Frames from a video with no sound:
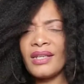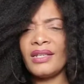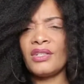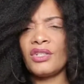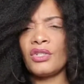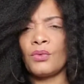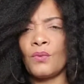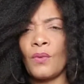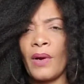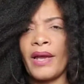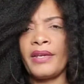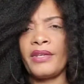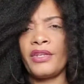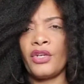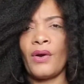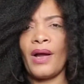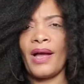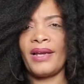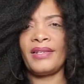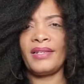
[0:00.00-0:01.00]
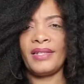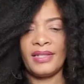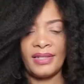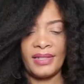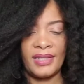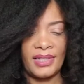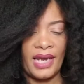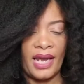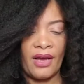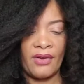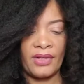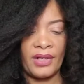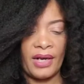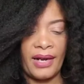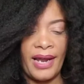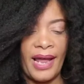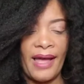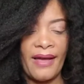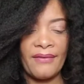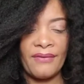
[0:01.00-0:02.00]
And it's a good thing to write your
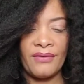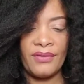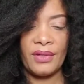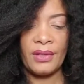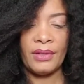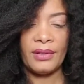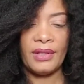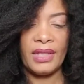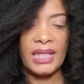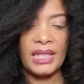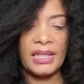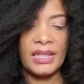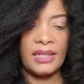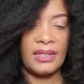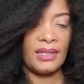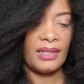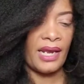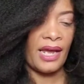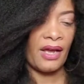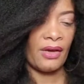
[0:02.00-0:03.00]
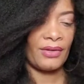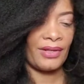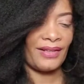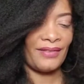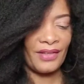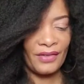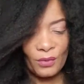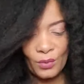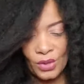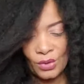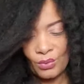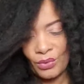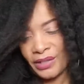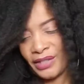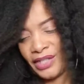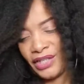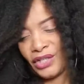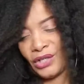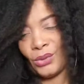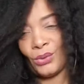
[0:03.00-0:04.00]
ideas down. And I have this
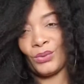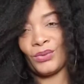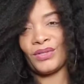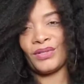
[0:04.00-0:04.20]
now that I think